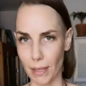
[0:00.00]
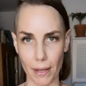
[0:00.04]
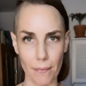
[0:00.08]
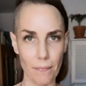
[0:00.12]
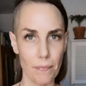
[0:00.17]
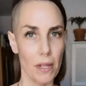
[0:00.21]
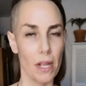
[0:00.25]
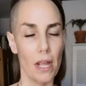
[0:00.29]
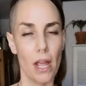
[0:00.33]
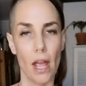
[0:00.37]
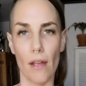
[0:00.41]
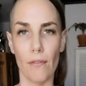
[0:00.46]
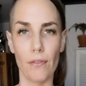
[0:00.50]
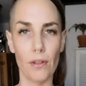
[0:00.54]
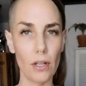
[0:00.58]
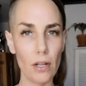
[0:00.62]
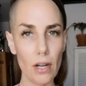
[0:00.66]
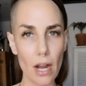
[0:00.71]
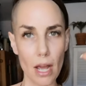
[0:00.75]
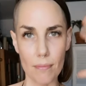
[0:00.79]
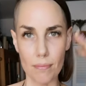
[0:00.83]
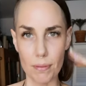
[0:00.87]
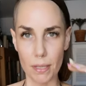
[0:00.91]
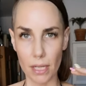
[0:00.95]
me, if
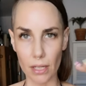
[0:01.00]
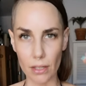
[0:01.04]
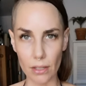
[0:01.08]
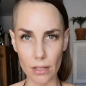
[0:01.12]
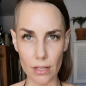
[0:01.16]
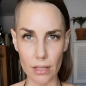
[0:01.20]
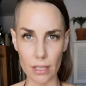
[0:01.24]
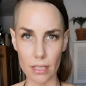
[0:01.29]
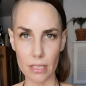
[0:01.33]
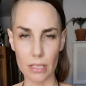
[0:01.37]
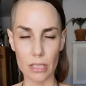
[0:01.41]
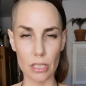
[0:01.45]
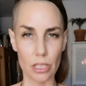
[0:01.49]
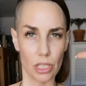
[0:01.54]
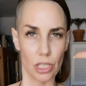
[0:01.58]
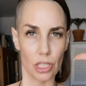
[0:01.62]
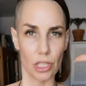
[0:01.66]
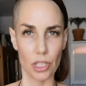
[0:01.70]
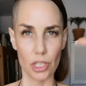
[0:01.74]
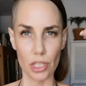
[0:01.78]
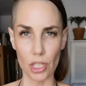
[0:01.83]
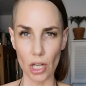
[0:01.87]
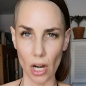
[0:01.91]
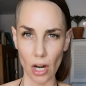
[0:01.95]
you're up here in this
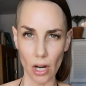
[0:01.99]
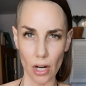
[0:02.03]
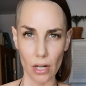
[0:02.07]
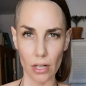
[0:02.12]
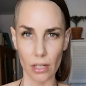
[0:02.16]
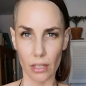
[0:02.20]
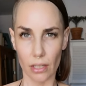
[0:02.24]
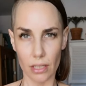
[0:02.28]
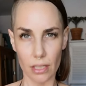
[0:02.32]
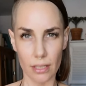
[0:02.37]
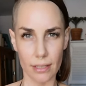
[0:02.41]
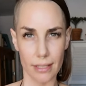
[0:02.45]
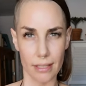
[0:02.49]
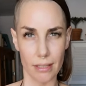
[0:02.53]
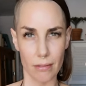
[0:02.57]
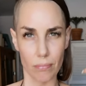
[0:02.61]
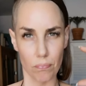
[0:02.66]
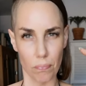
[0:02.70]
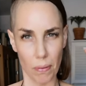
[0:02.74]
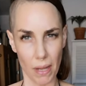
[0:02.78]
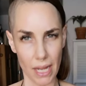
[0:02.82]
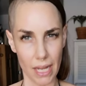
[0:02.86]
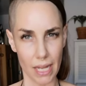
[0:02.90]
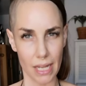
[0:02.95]
dark
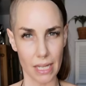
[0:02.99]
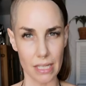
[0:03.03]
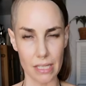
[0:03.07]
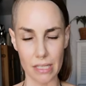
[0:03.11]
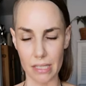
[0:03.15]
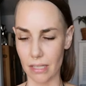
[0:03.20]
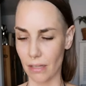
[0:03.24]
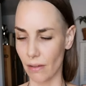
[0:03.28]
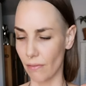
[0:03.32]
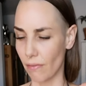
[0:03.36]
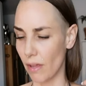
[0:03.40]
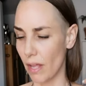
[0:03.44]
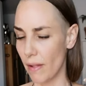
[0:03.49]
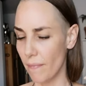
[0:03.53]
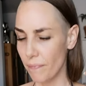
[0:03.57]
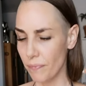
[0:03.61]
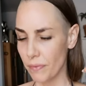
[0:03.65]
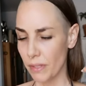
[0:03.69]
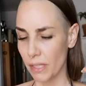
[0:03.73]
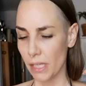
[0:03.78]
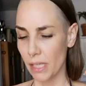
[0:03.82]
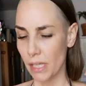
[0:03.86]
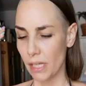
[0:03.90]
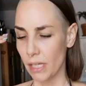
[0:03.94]
space of
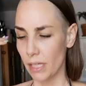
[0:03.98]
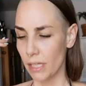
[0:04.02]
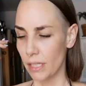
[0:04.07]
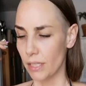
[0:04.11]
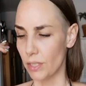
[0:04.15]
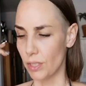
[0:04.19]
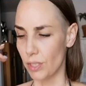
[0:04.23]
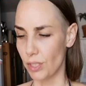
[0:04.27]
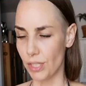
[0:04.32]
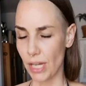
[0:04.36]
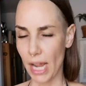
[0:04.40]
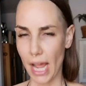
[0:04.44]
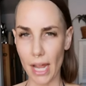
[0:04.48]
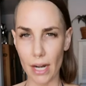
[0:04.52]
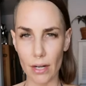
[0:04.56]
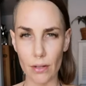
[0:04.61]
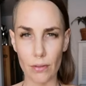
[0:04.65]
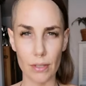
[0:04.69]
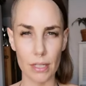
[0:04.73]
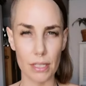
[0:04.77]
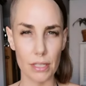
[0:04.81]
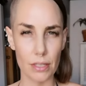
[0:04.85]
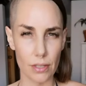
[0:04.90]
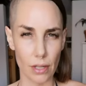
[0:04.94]

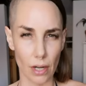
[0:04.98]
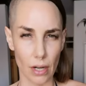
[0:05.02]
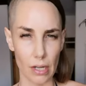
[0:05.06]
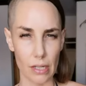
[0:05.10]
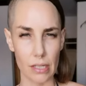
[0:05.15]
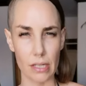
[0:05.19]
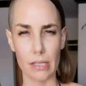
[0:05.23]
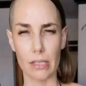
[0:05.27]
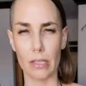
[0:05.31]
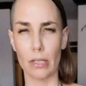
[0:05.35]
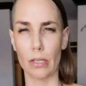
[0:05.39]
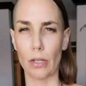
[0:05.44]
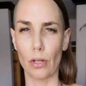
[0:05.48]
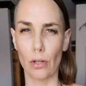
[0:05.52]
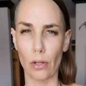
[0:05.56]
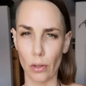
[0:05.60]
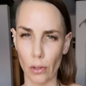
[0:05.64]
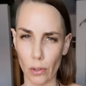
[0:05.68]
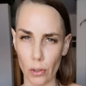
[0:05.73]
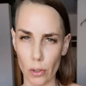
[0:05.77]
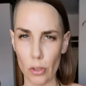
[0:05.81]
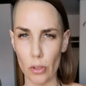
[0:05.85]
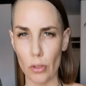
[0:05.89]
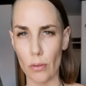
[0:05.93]
shadow and darkness and
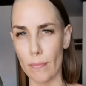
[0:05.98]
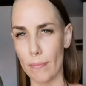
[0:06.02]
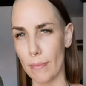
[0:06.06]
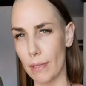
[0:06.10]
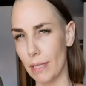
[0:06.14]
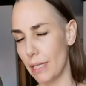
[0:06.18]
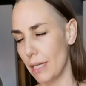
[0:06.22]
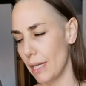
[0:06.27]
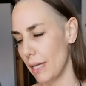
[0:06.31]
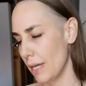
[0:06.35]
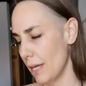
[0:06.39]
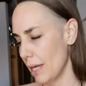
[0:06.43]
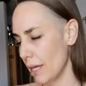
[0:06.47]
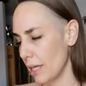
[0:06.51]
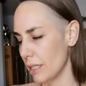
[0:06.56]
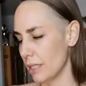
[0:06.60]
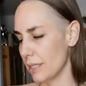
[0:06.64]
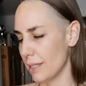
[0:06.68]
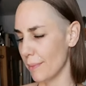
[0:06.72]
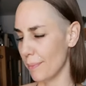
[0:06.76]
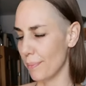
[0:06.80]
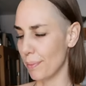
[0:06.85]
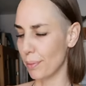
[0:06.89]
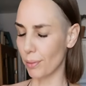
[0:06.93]
gloom and
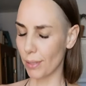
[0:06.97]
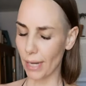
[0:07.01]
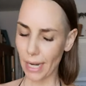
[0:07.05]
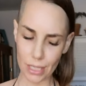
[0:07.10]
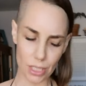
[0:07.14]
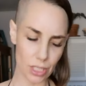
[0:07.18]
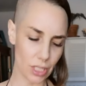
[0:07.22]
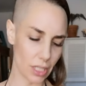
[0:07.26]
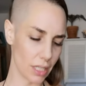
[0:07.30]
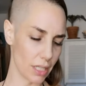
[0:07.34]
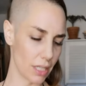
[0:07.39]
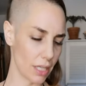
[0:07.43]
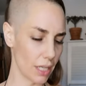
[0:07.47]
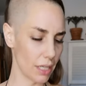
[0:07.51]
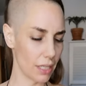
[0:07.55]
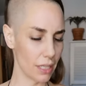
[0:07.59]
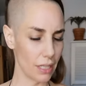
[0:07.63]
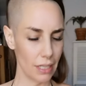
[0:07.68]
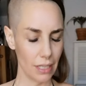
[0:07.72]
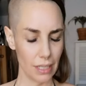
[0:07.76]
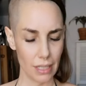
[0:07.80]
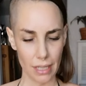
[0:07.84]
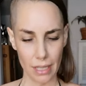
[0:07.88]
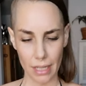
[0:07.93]
depression and,
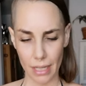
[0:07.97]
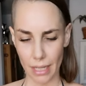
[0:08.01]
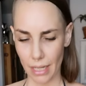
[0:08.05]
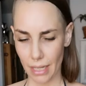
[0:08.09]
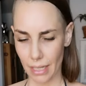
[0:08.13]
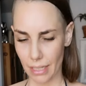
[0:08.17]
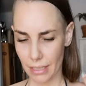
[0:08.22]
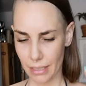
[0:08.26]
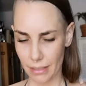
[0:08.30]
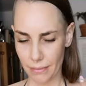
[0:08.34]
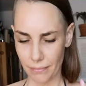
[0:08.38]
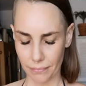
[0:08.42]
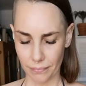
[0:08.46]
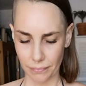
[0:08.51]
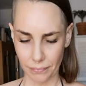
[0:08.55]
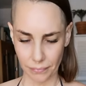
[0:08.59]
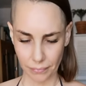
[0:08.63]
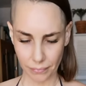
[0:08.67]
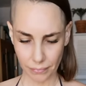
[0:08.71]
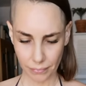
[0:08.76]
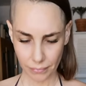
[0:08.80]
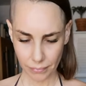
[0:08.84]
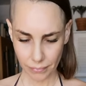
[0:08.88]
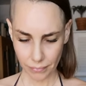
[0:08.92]
and
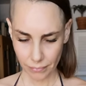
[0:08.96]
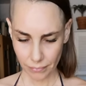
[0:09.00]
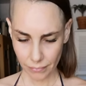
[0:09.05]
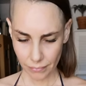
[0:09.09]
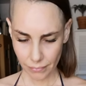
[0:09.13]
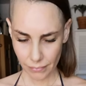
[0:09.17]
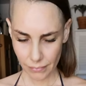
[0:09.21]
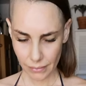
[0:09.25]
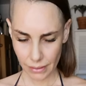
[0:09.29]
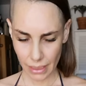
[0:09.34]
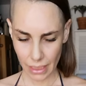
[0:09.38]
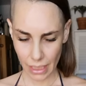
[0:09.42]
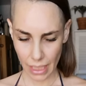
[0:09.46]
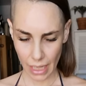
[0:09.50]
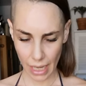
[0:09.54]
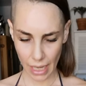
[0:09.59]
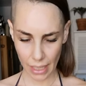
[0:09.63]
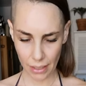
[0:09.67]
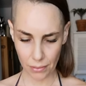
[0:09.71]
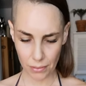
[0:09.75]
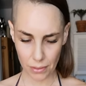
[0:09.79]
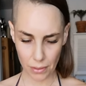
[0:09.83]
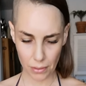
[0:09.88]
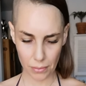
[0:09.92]

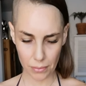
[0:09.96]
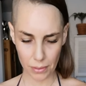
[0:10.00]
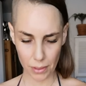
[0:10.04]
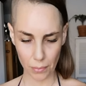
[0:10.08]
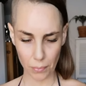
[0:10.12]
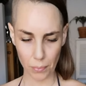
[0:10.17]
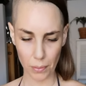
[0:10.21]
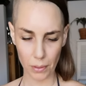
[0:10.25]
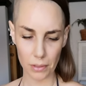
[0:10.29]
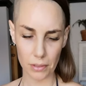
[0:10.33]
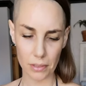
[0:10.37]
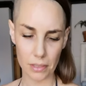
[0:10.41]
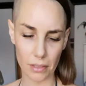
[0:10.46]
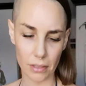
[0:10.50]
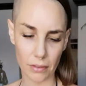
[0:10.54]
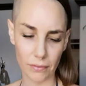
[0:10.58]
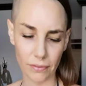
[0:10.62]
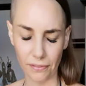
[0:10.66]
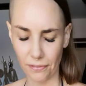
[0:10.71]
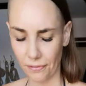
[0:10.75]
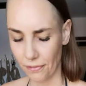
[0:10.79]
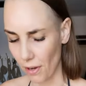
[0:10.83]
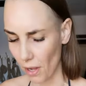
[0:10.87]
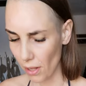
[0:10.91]
I don't know, your world's
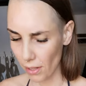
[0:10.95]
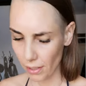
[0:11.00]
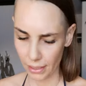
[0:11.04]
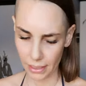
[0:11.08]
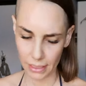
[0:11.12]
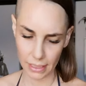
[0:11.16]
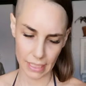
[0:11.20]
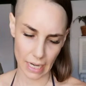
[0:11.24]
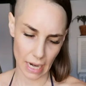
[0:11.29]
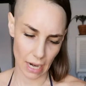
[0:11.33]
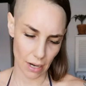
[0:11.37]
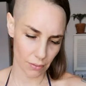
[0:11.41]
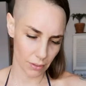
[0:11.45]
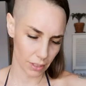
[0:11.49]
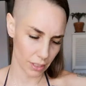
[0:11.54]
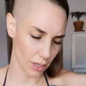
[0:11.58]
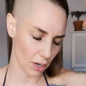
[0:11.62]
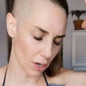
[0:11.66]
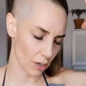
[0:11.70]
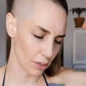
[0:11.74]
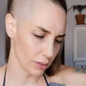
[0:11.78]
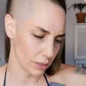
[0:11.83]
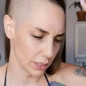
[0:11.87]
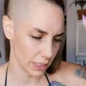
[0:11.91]
falling down and
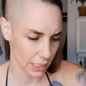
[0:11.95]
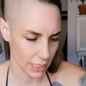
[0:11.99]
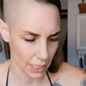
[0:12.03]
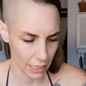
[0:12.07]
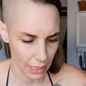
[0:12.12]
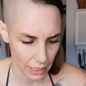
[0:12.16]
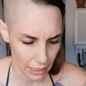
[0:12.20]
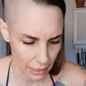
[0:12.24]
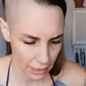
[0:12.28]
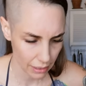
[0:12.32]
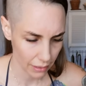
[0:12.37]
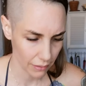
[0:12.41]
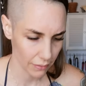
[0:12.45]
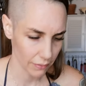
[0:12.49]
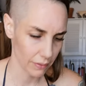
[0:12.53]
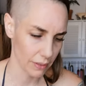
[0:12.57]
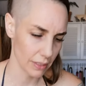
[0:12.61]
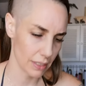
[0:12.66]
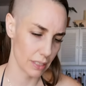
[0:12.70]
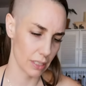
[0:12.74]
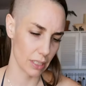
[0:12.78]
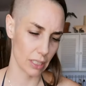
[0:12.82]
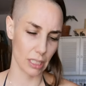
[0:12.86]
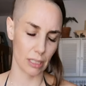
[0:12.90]
all you can think of
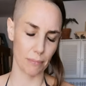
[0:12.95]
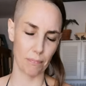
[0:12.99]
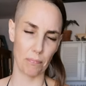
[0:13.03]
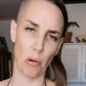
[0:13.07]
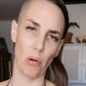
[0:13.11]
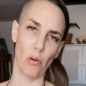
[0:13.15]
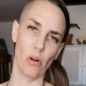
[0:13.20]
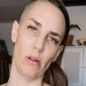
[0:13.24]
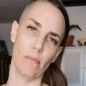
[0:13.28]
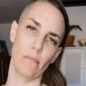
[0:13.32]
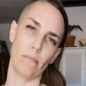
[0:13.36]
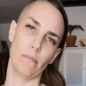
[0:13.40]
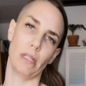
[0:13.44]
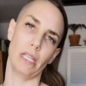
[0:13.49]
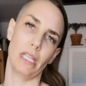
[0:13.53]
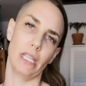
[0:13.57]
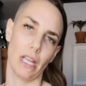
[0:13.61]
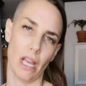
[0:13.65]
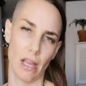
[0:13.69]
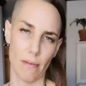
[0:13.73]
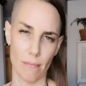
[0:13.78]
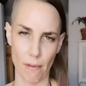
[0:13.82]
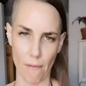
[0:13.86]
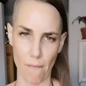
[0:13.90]
is just poor
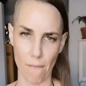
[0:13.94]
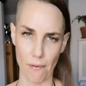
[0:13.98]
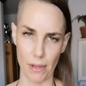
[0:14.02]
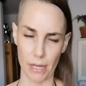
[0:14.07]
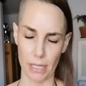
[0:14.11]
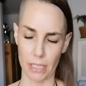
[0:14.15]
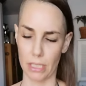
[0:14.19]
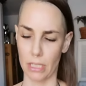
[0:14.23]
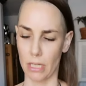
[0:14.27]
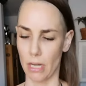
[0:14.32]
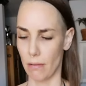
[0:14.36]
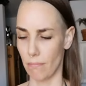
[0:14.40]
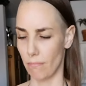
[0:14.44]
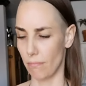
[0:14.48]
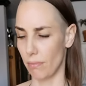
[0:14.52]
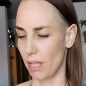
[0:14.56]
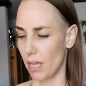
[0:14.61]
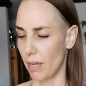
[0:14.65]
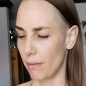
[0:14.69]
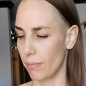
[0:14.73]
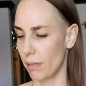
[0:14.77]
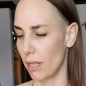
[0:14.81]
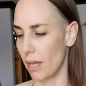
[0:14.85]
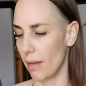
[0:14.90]
me, I'm a victim,
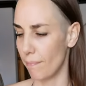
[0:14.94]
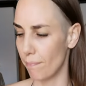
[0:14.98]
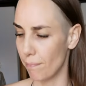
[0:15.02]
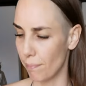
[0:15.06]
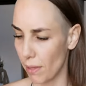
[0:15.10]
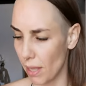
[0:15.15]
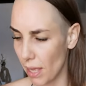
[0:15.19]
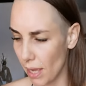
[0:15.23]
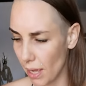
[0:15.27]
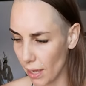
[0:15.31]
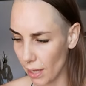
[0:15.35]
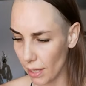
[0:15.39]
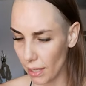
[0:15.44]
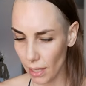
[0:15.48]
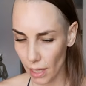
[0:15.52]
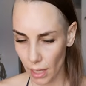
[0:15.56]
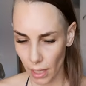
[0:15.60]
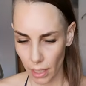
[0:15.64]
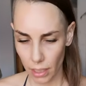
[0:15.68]
blah, blah, blah,